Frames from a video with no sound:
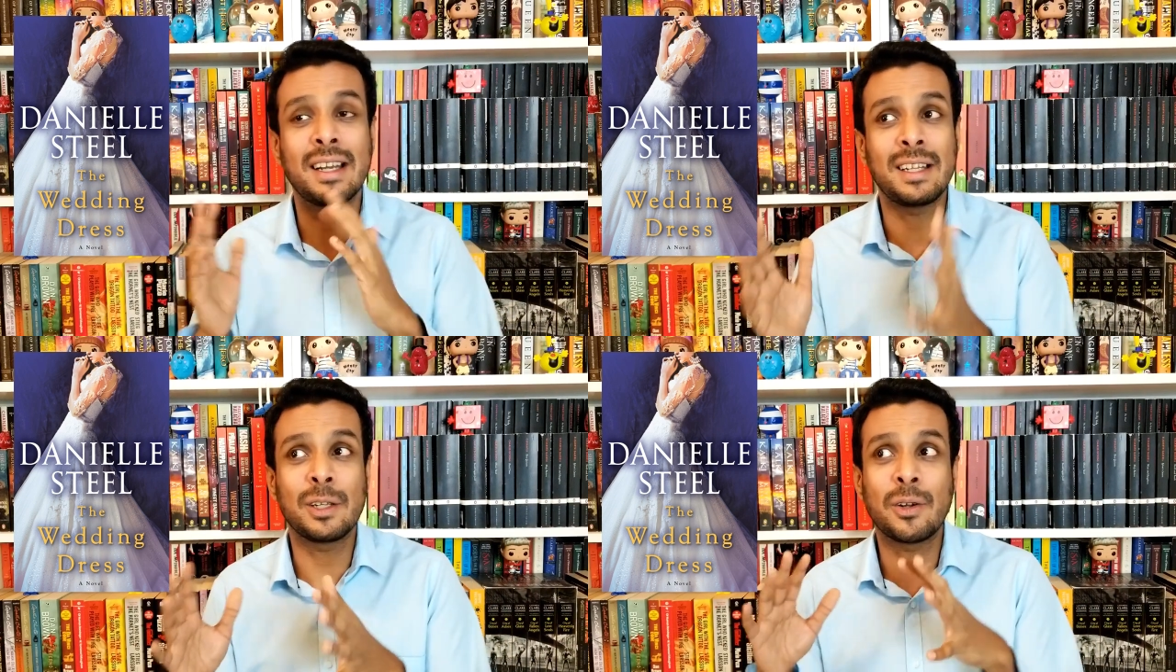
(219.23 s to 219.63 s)

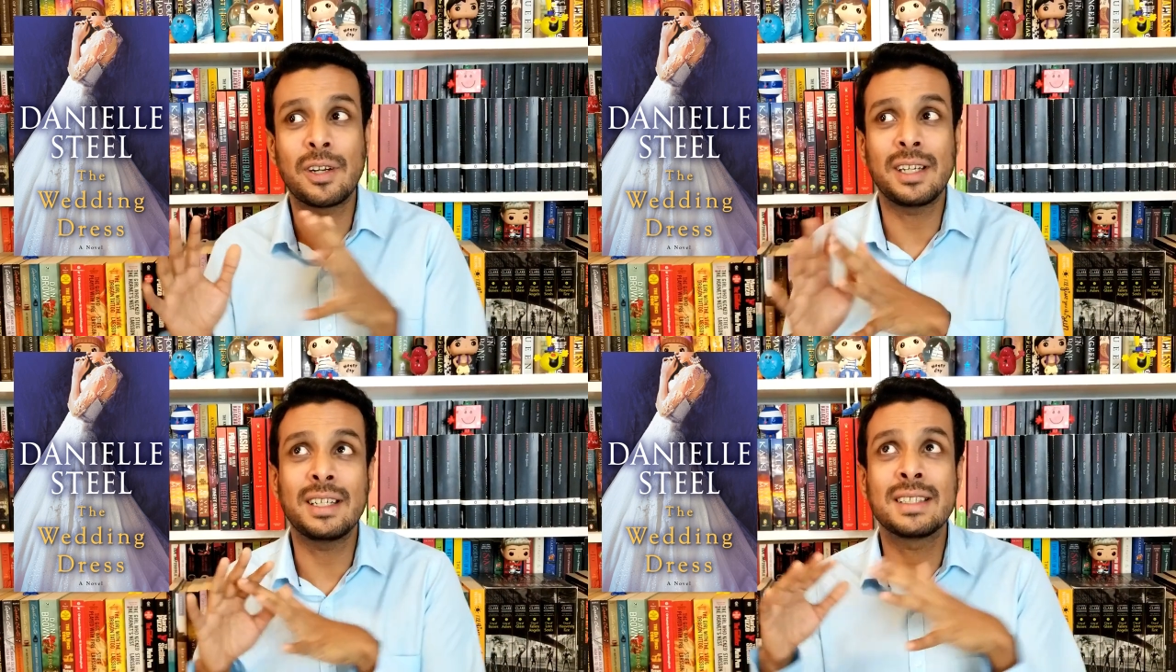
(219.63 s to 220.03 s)
Eleanor
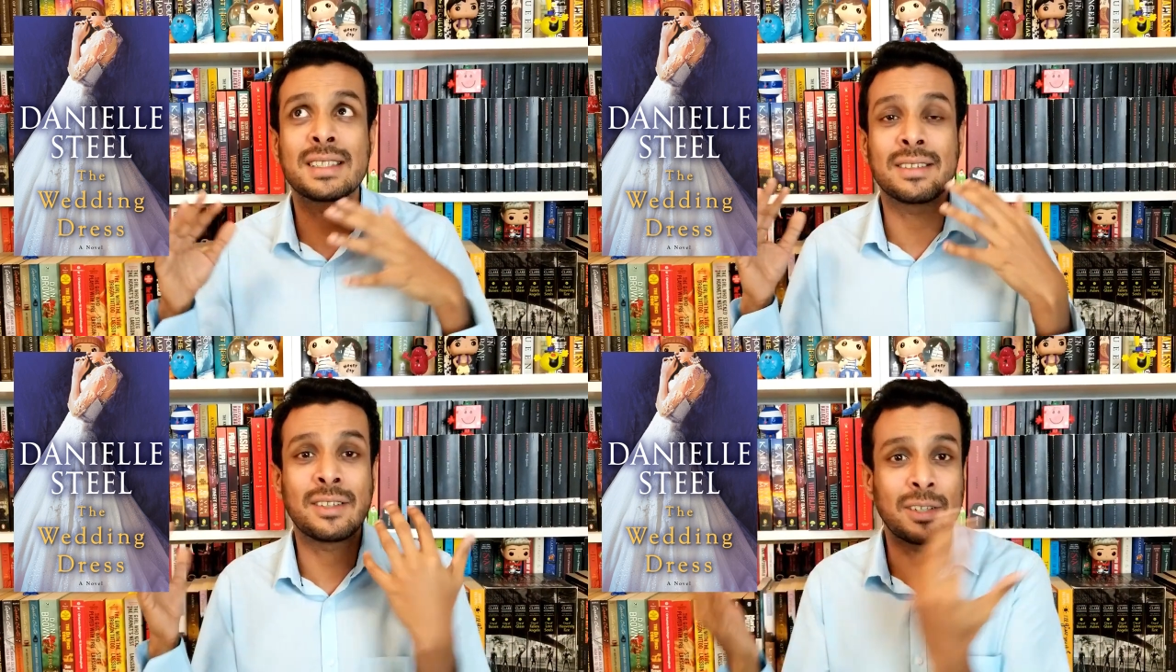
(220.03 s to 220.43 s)
is
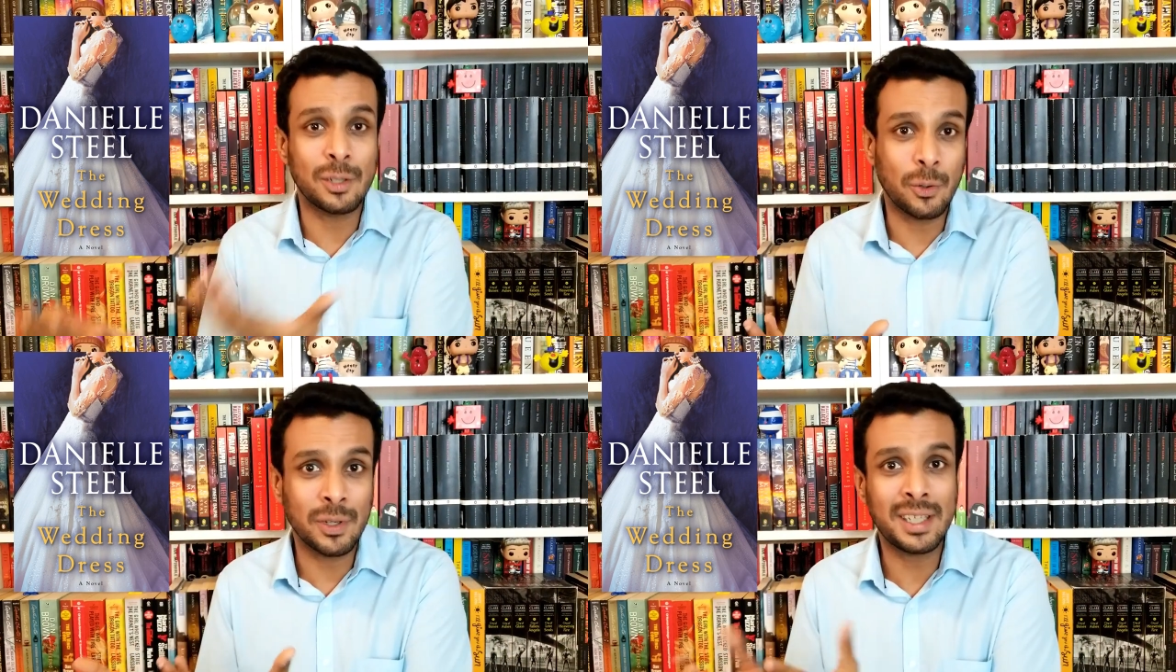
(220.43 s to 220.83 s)
her
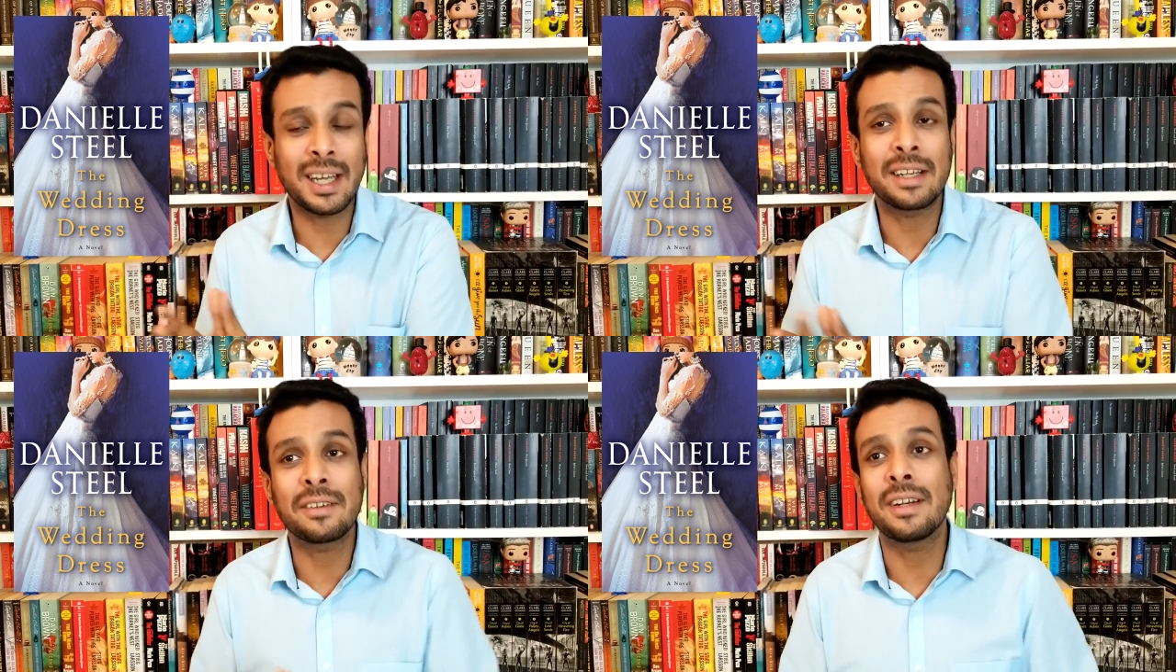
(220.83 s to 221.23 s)
own character,